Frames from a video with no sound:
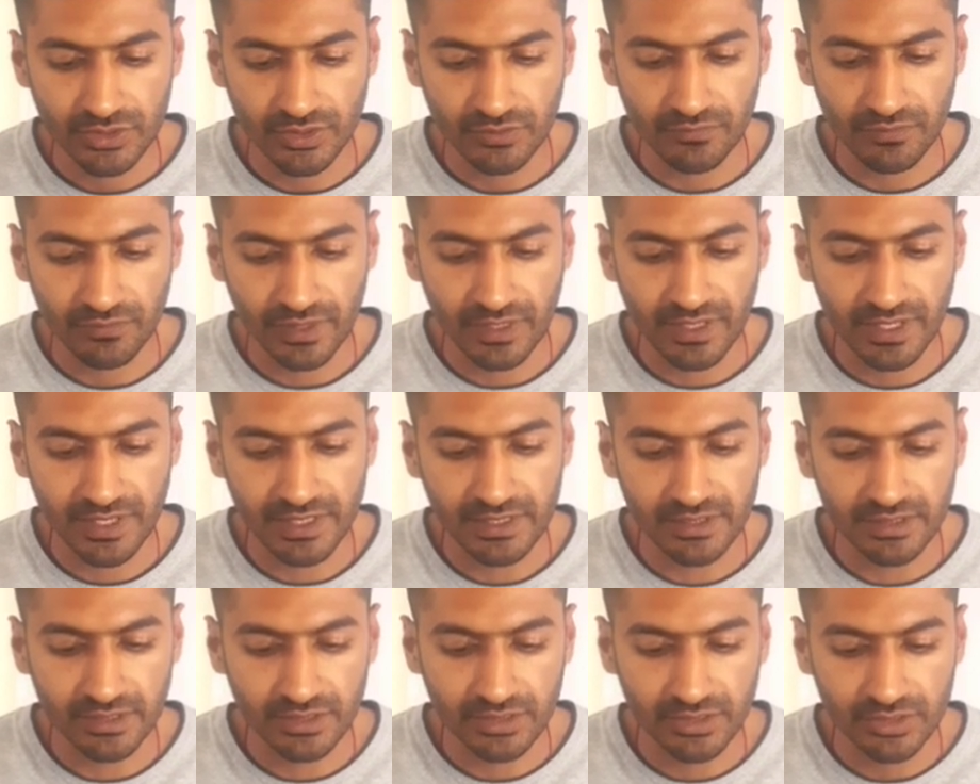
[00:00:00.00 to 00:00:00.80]
if I
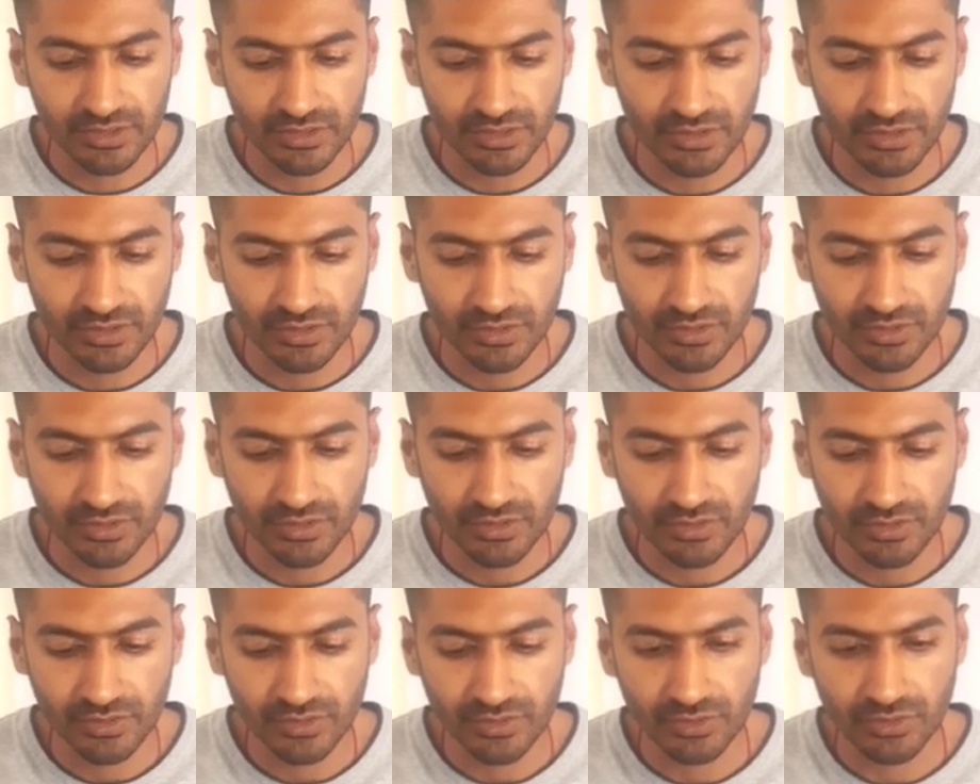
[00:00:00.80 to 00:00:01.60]
write
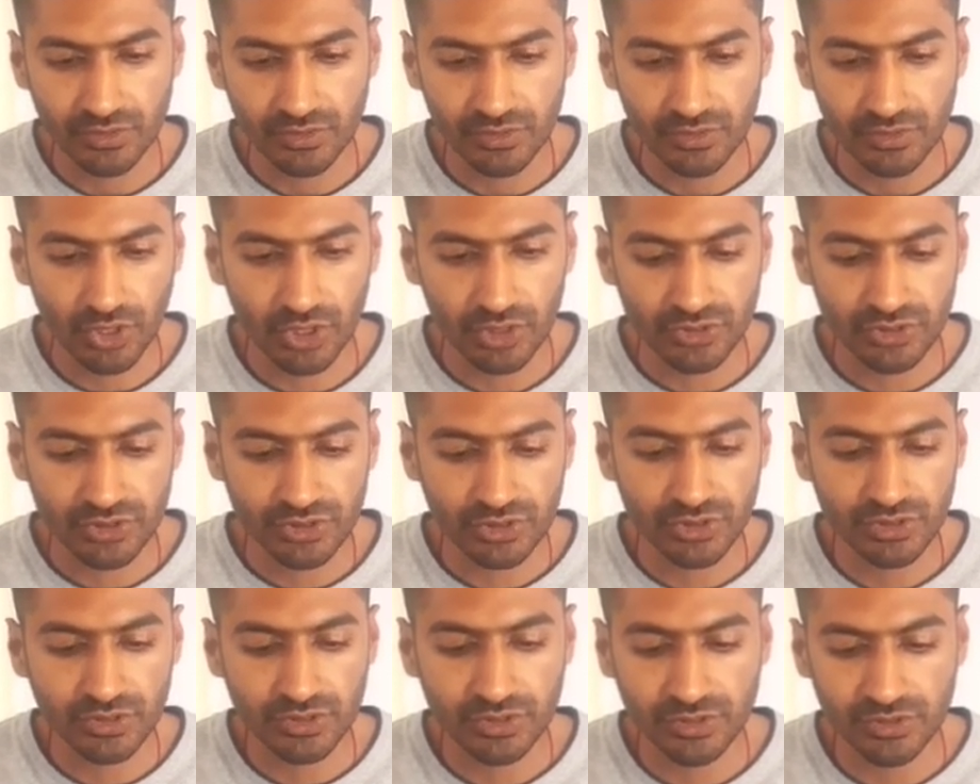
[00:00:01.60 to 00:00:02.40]

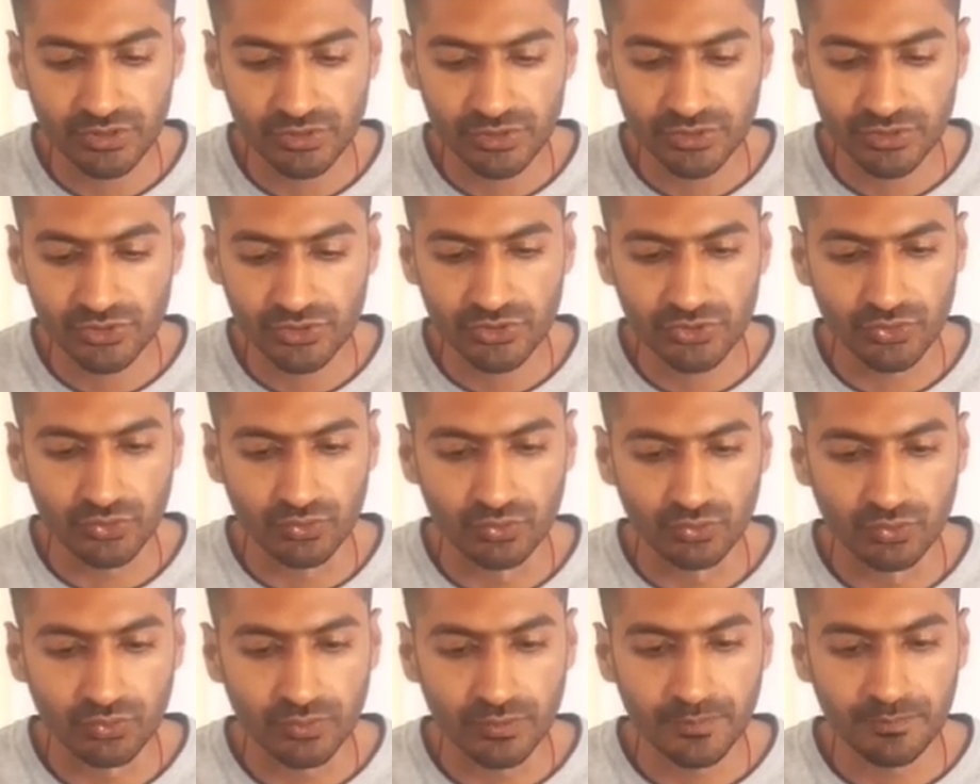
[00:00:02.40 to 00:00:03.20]
not true,
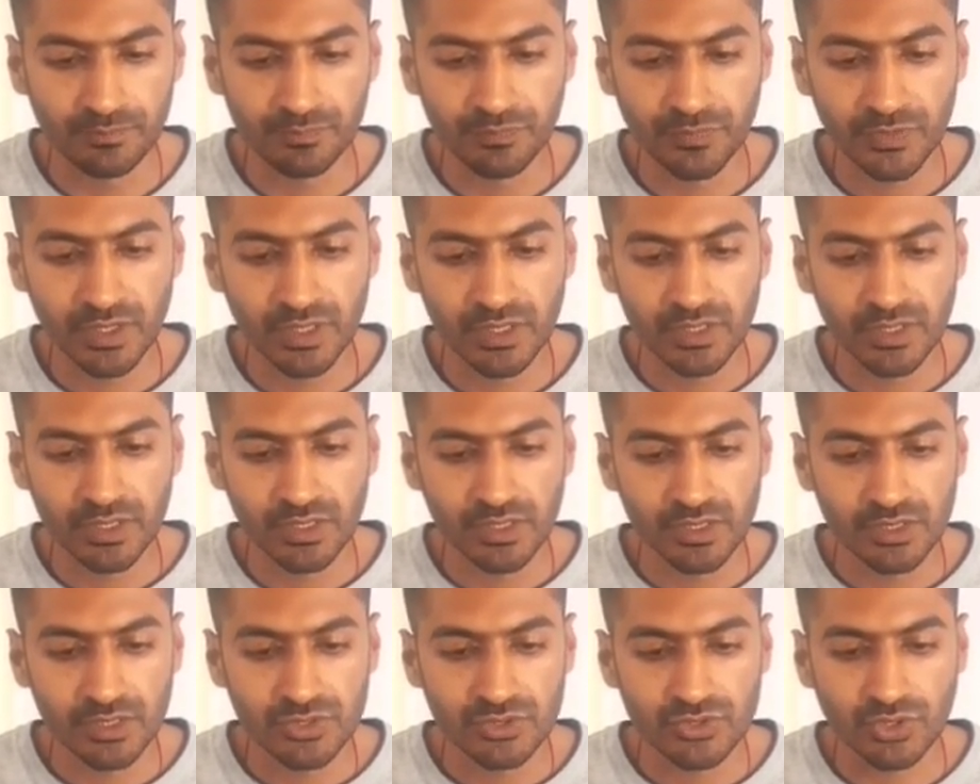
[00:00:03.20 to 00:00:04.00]

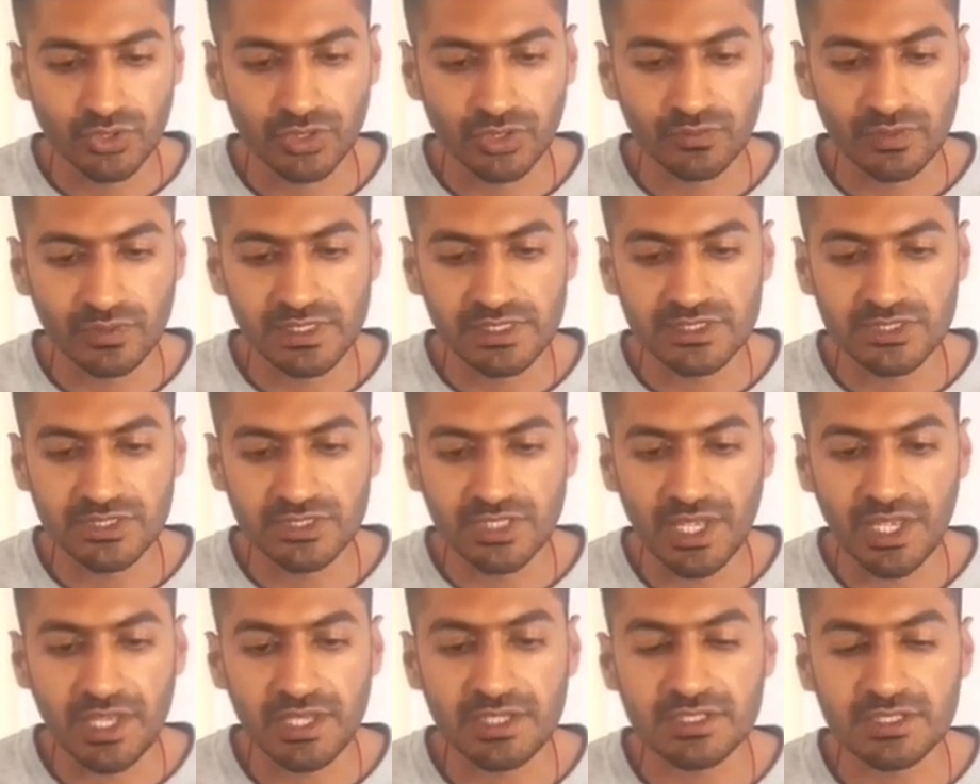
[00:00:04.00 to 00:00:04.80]
so it will
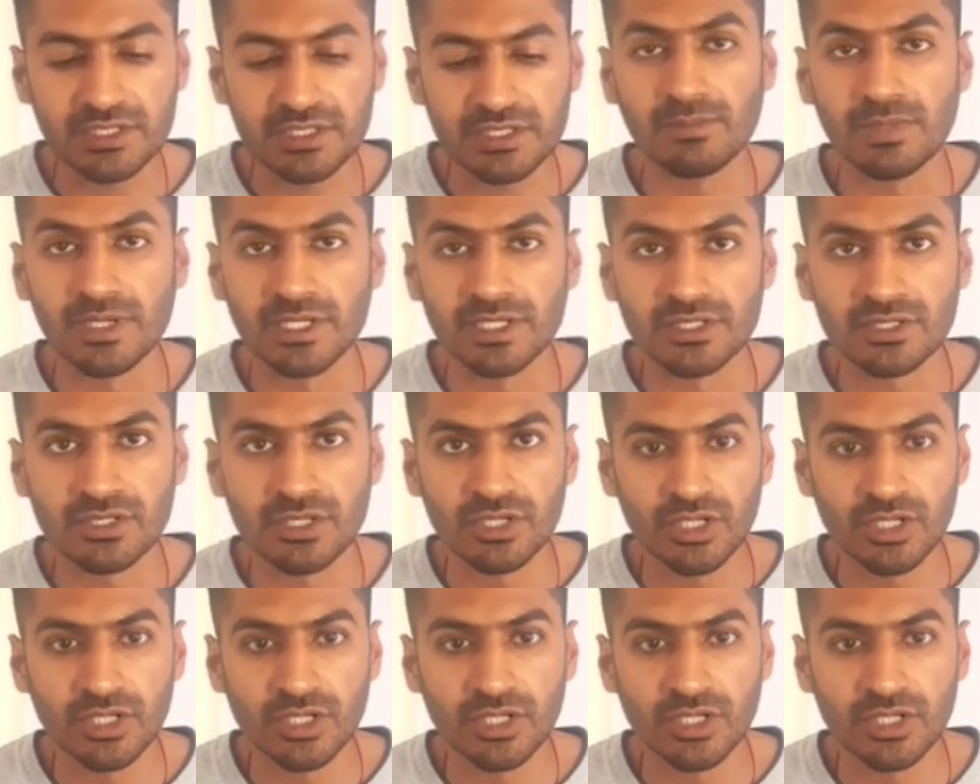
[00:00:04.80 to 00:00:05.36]
change the bit.